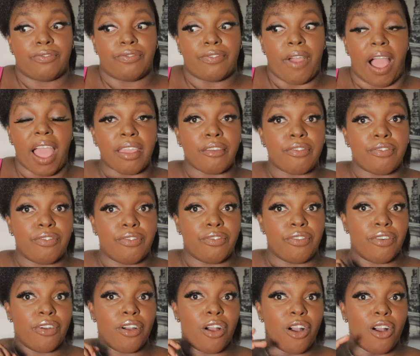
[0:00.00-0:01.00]

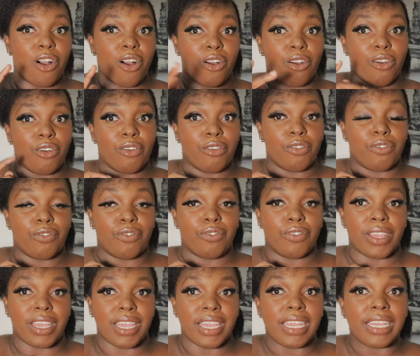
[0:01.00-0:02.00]
five of
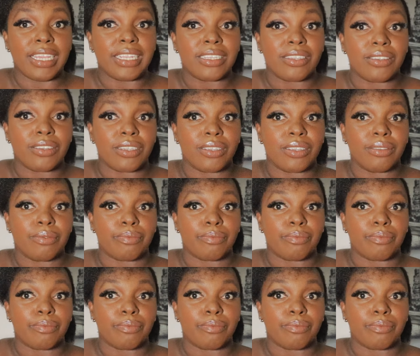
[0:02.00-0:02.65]
it